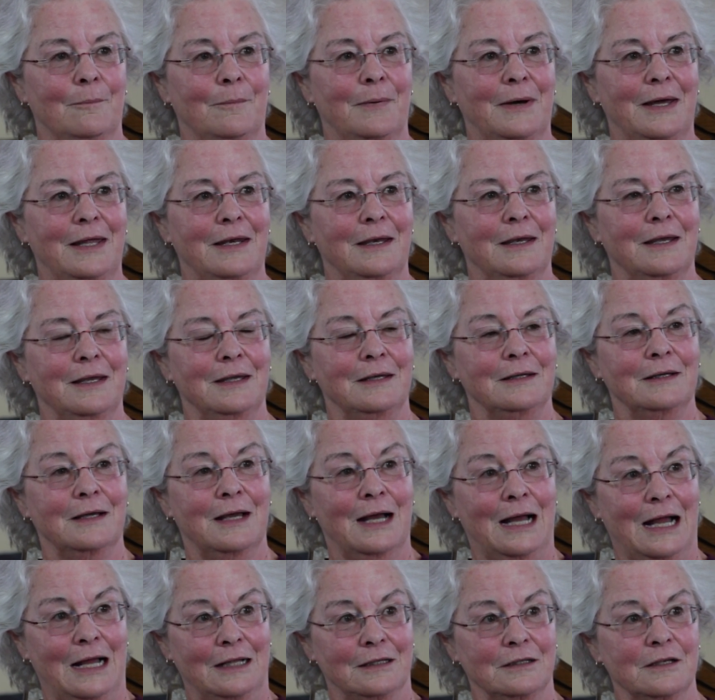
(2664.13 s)
But in
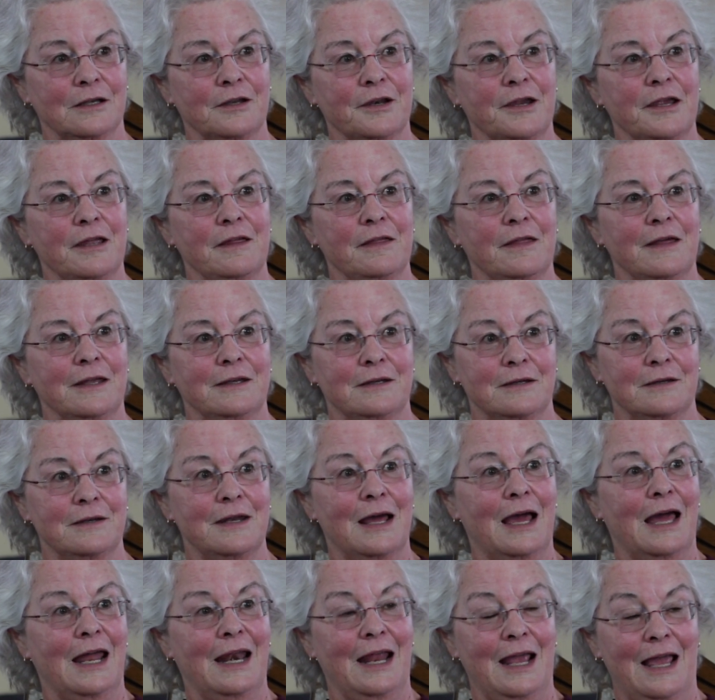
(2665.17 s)
Cagliari, they did
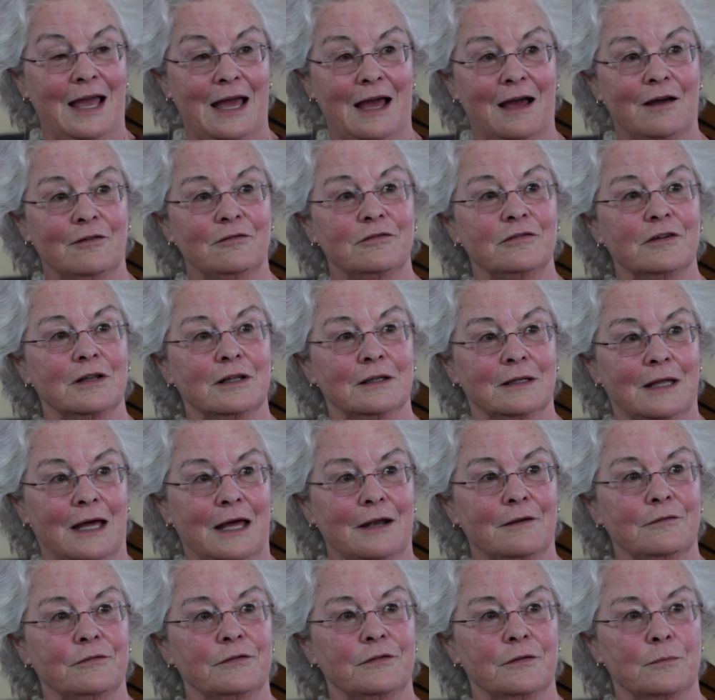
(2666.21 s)
not have a
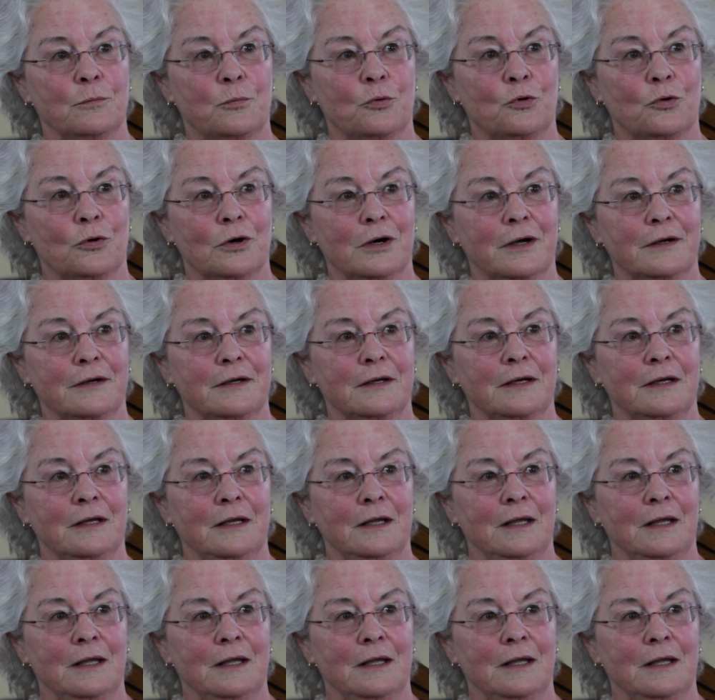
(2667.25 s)
lot of support.